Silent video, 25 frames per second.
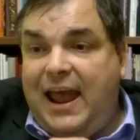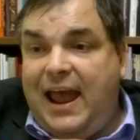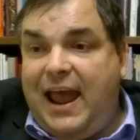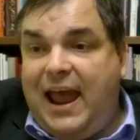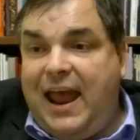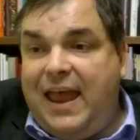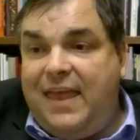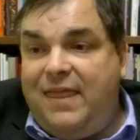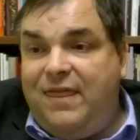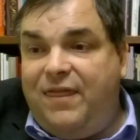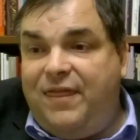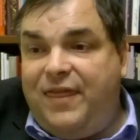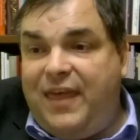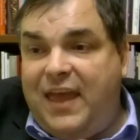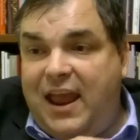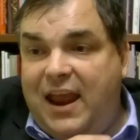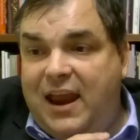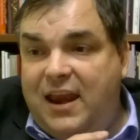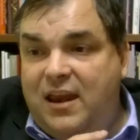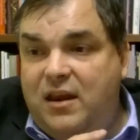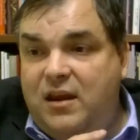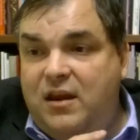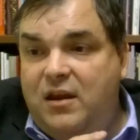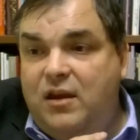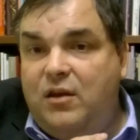and
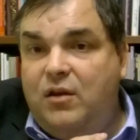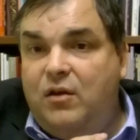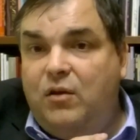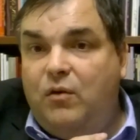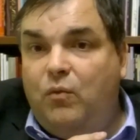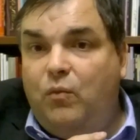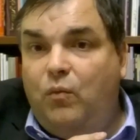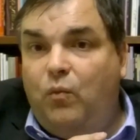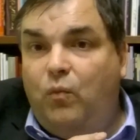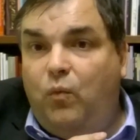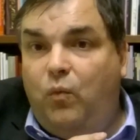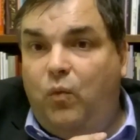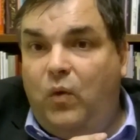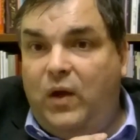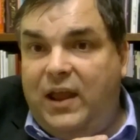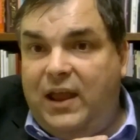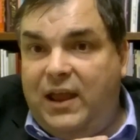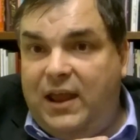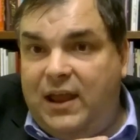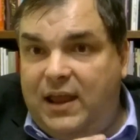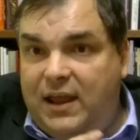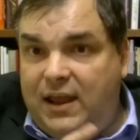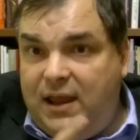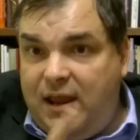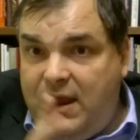then
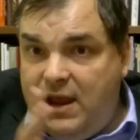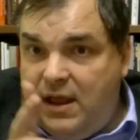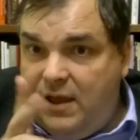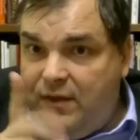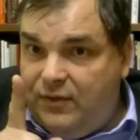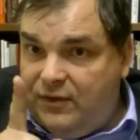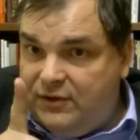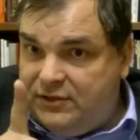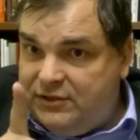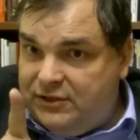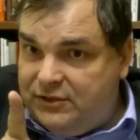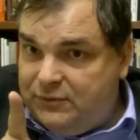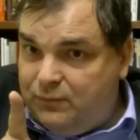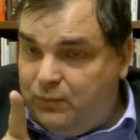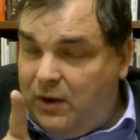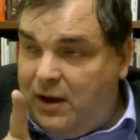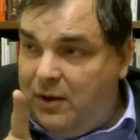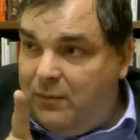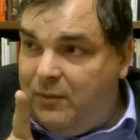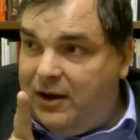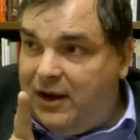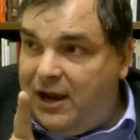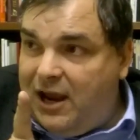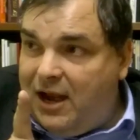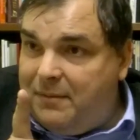we, this is
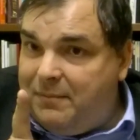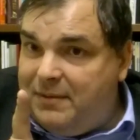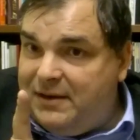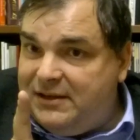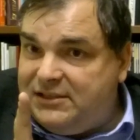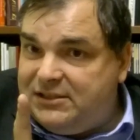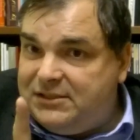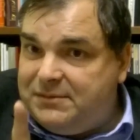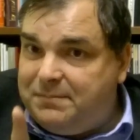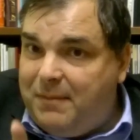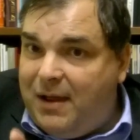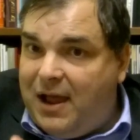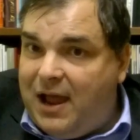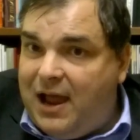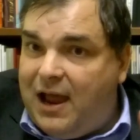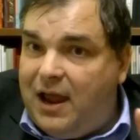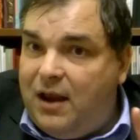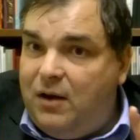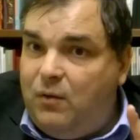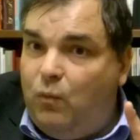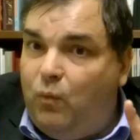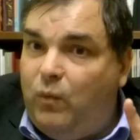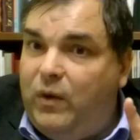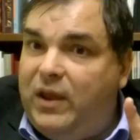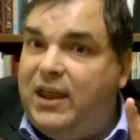where we're going to be
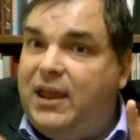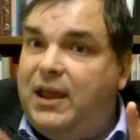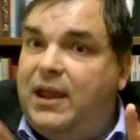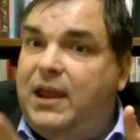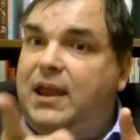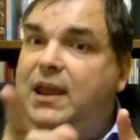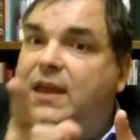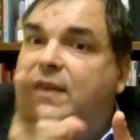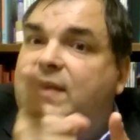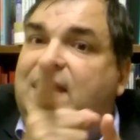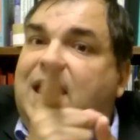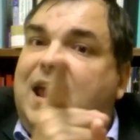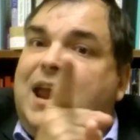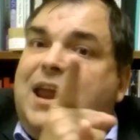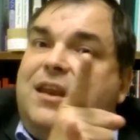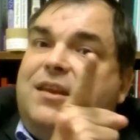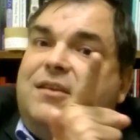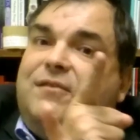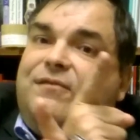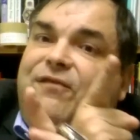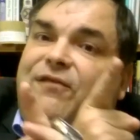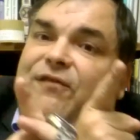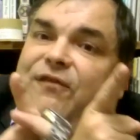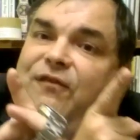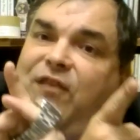smart, we
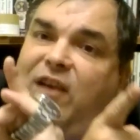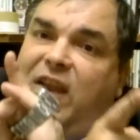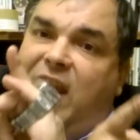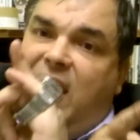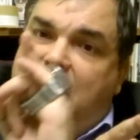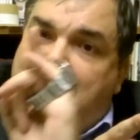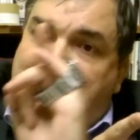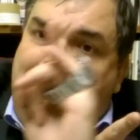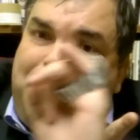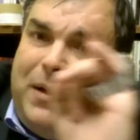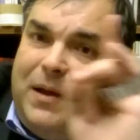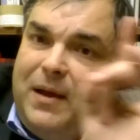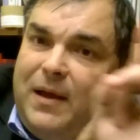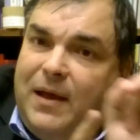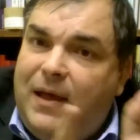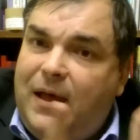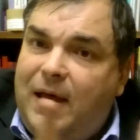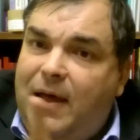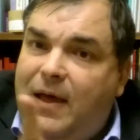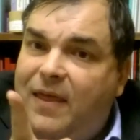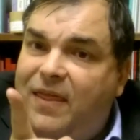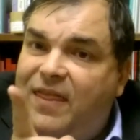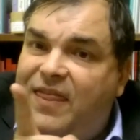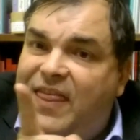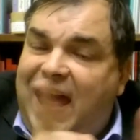then flip
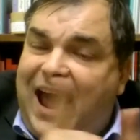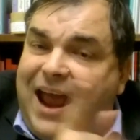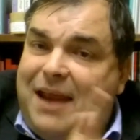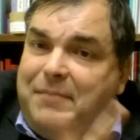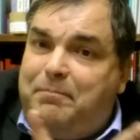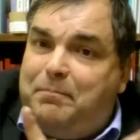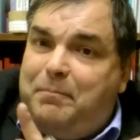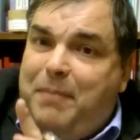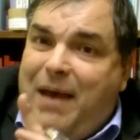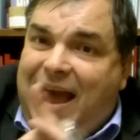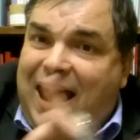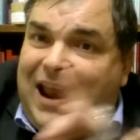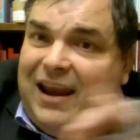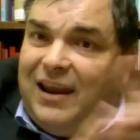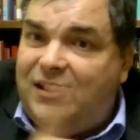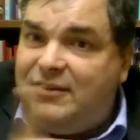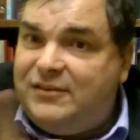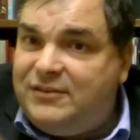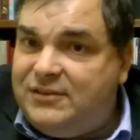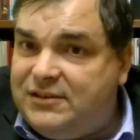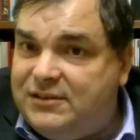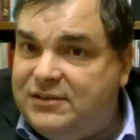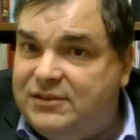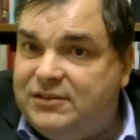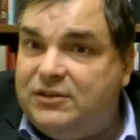that
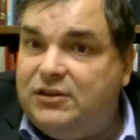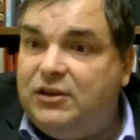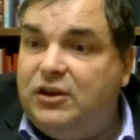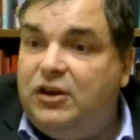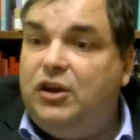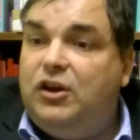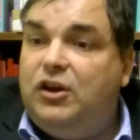balance